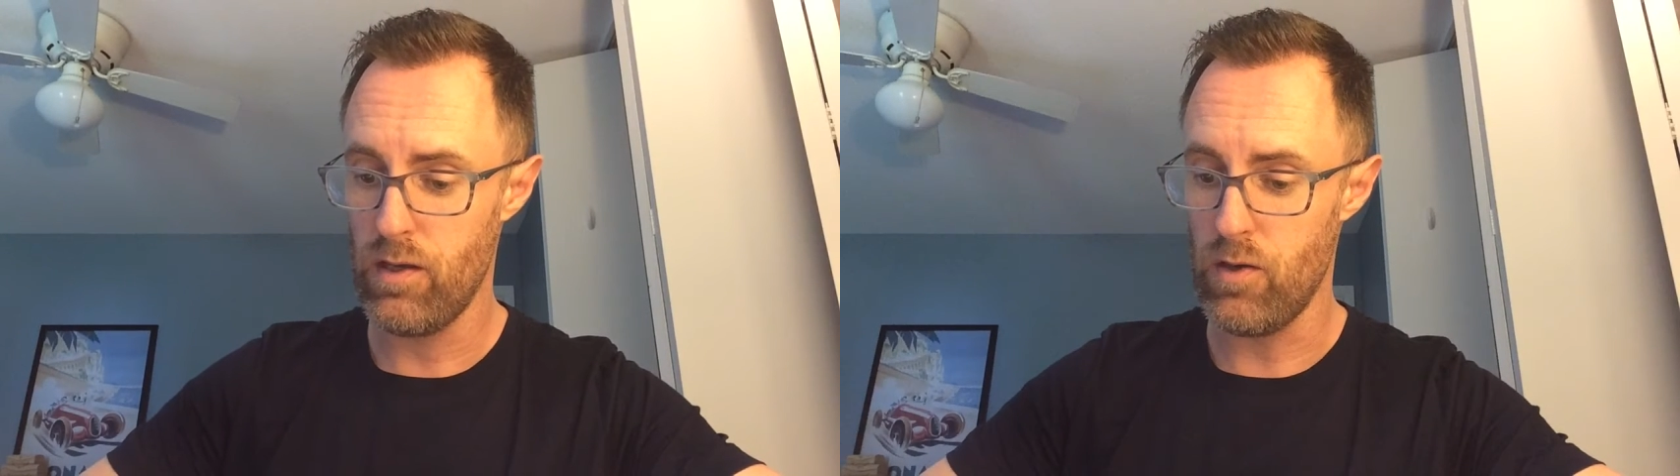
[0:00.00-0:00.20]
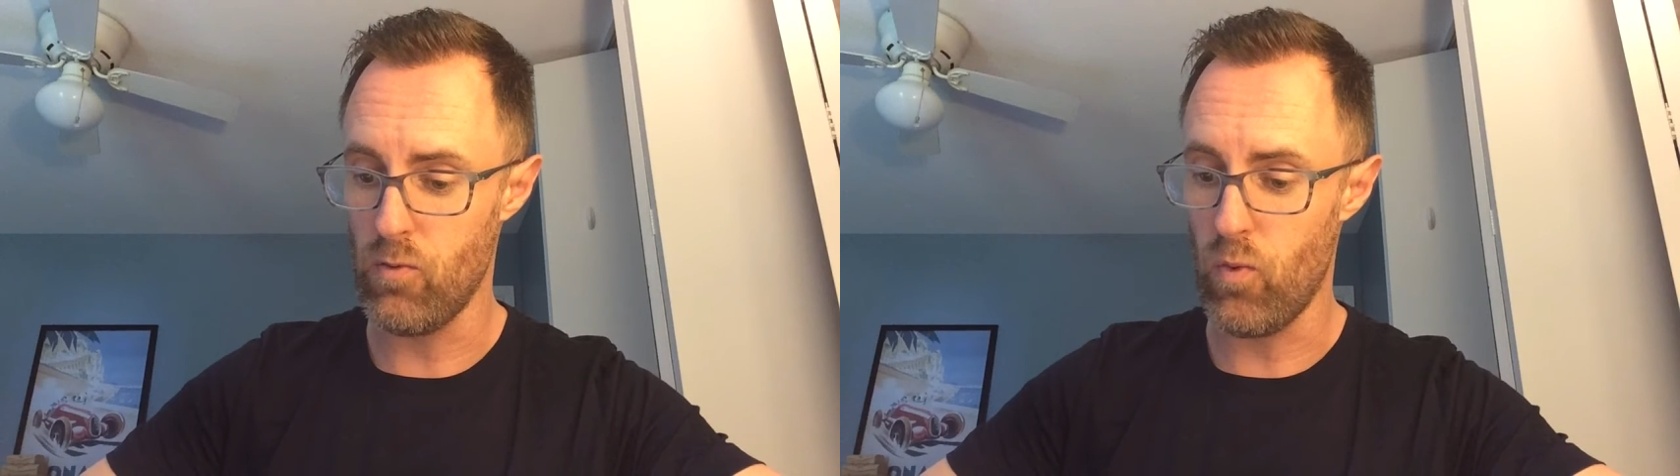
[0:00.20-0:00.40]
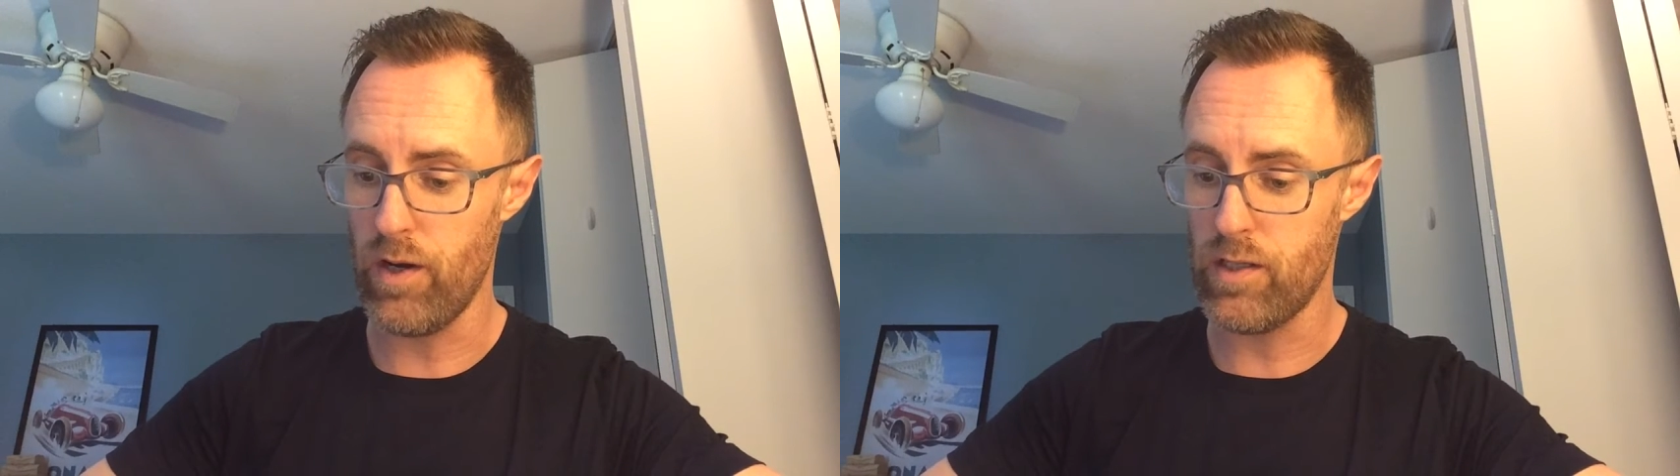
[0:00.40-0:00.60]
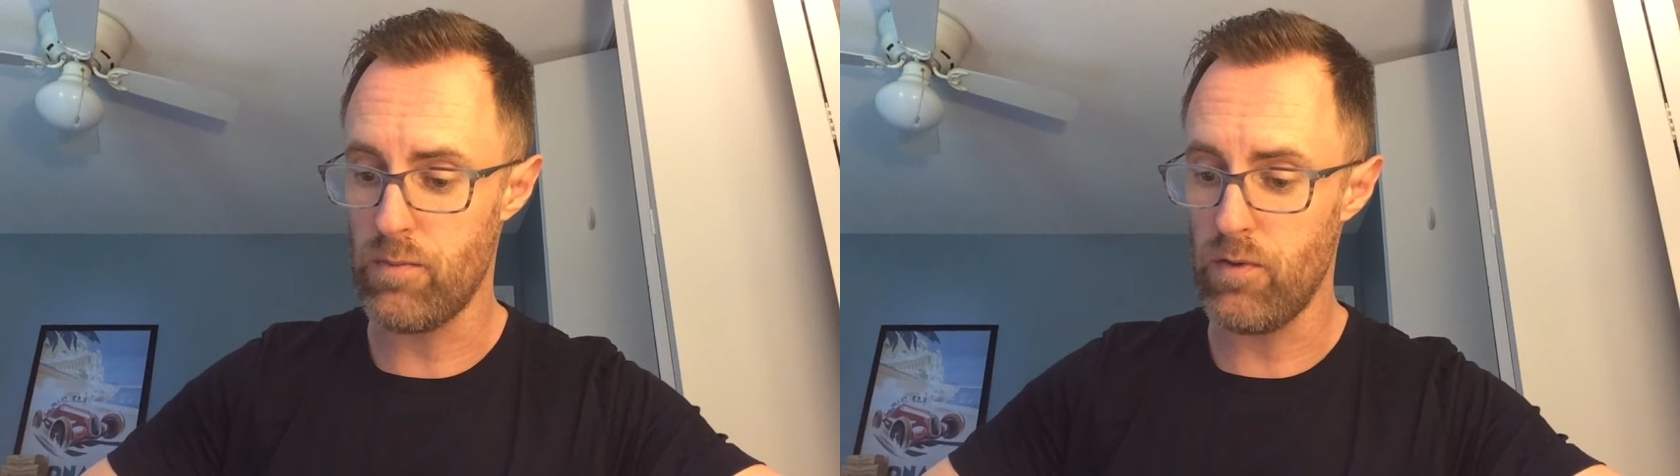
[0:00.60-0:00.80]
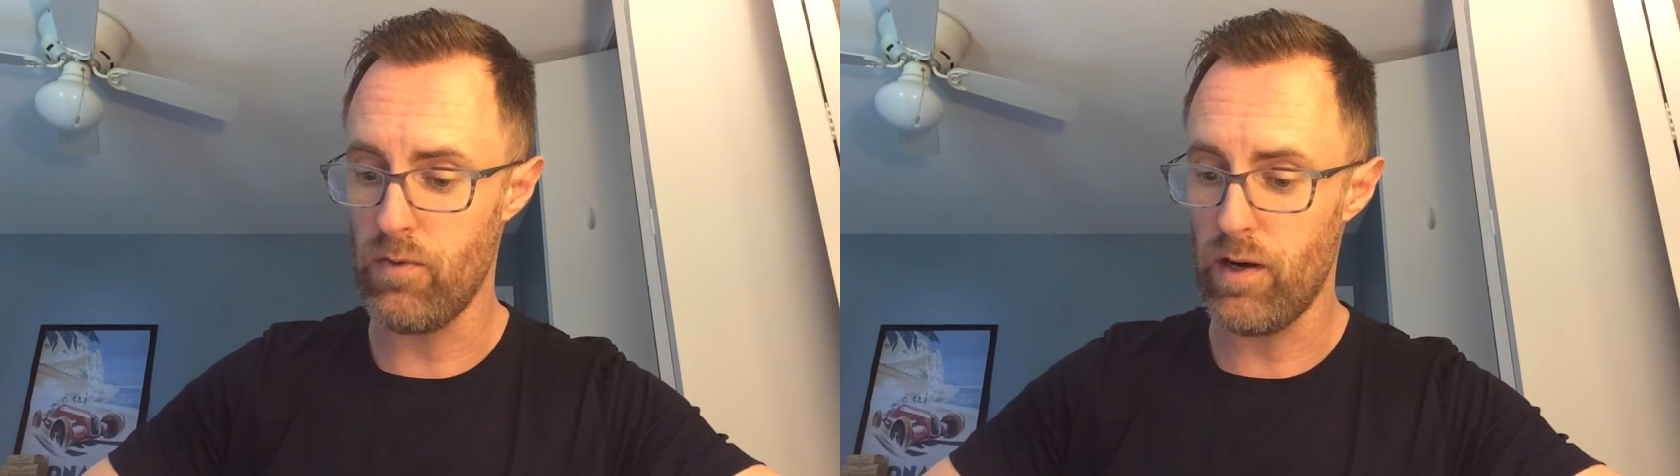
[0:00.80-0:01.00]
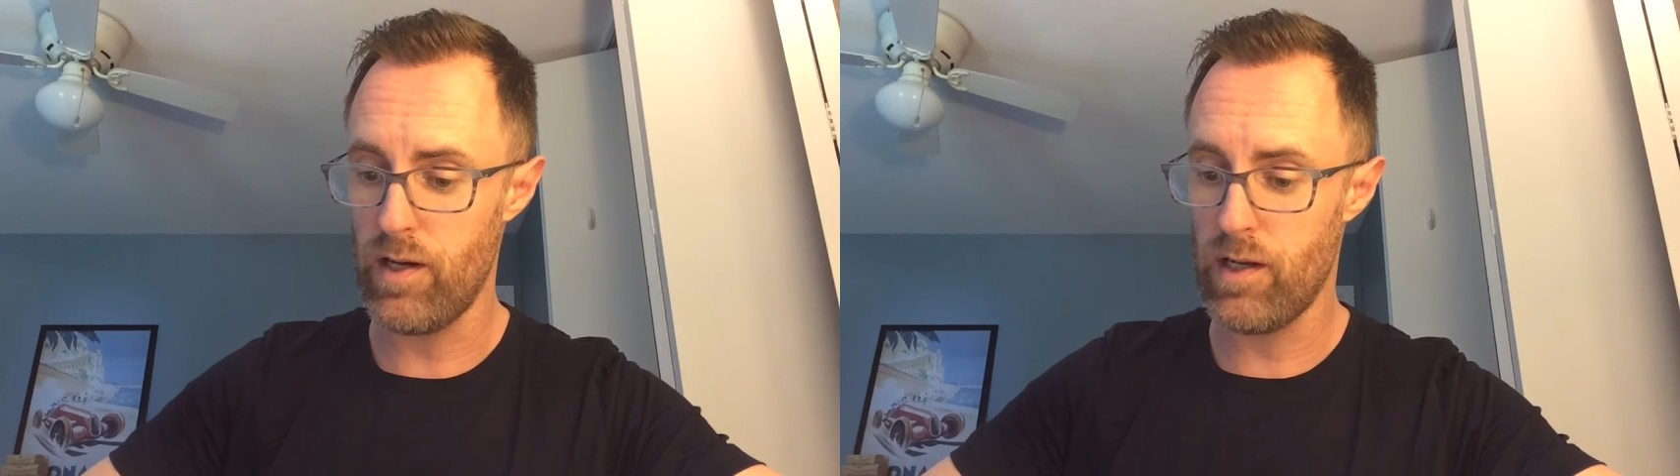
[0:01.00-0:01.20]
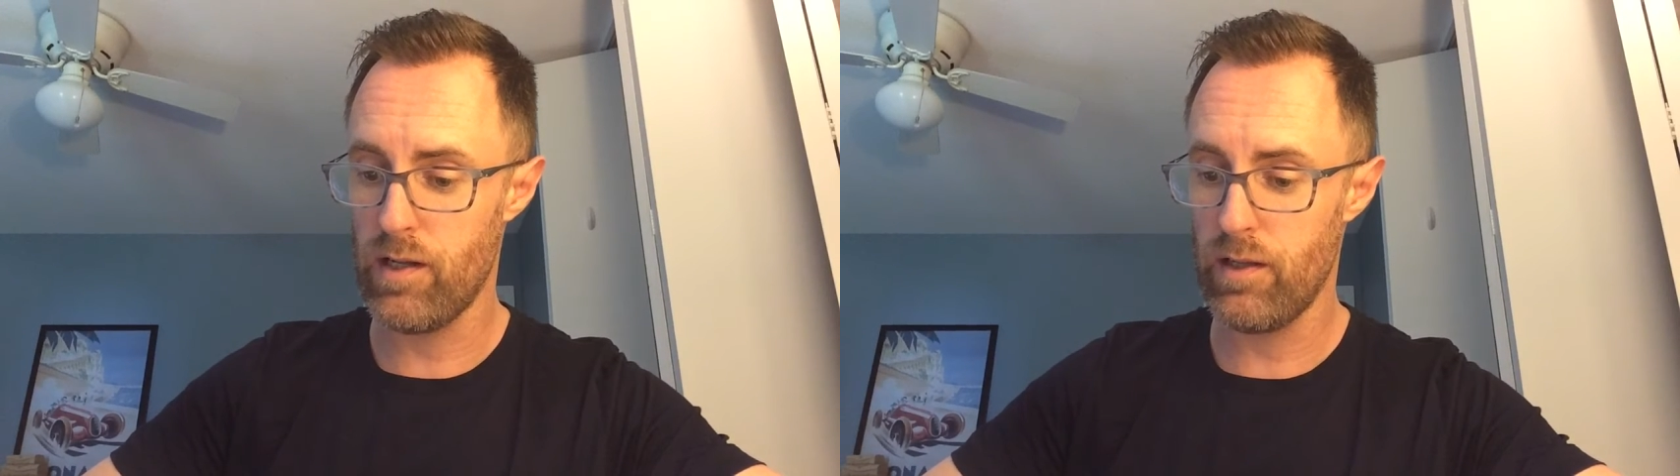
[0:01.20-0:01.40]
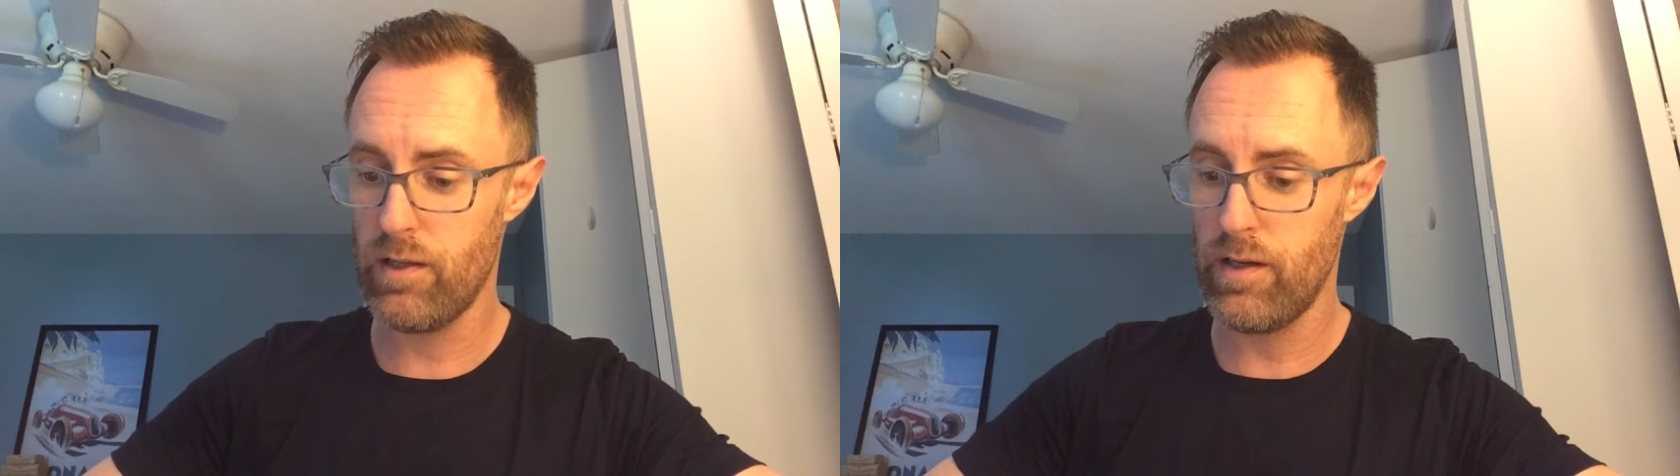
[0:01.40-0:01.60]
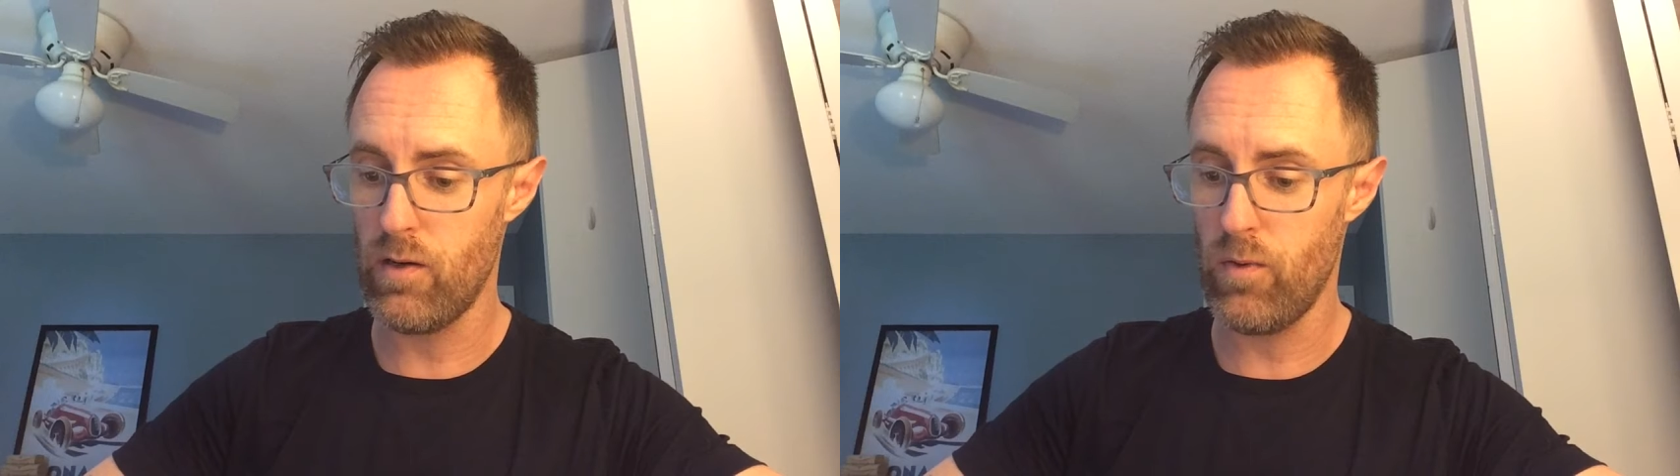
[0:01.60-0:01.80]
you want it to be very clear